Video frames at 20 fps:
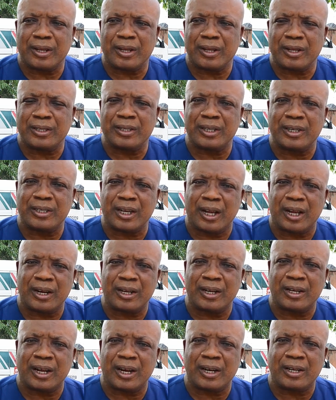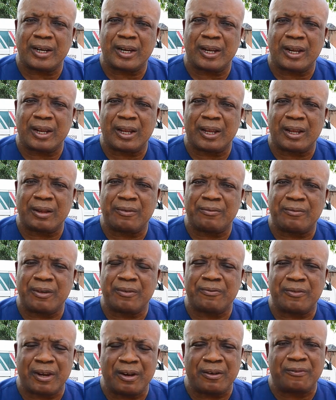it's a terrain that
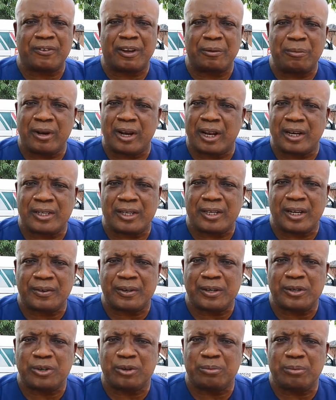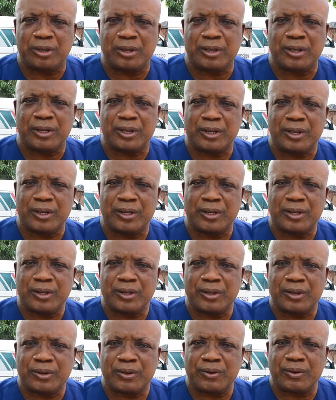a very familiar terrain to me.
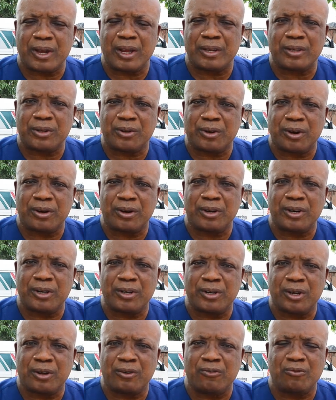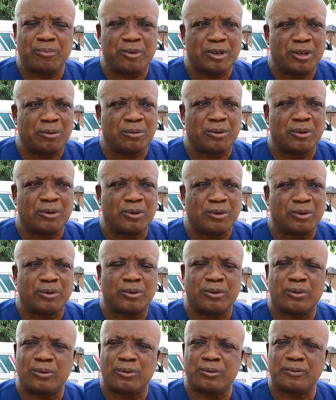So as the coordinator, we've been able
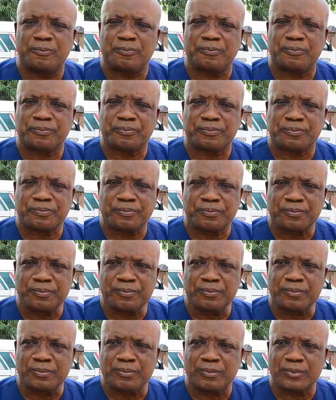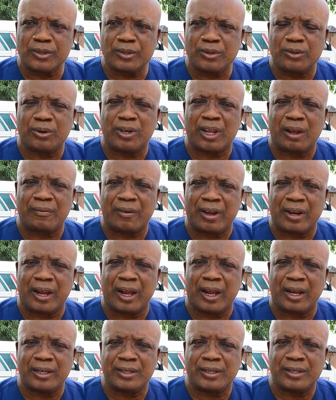to
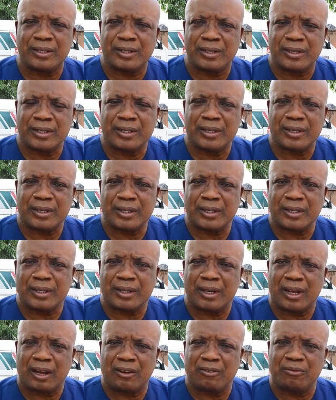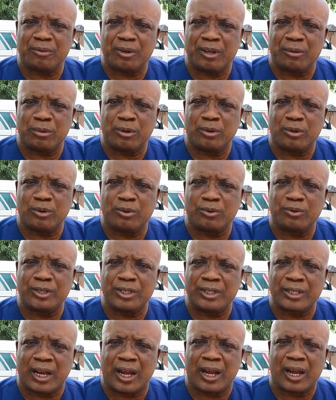galvanize. I've been able to
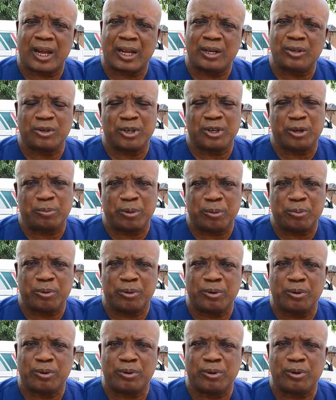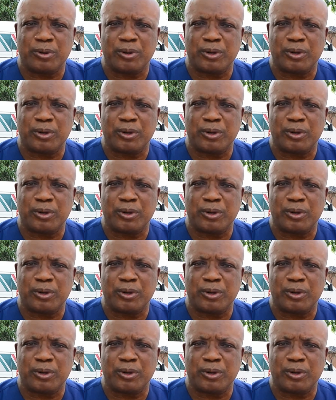reach out to the people,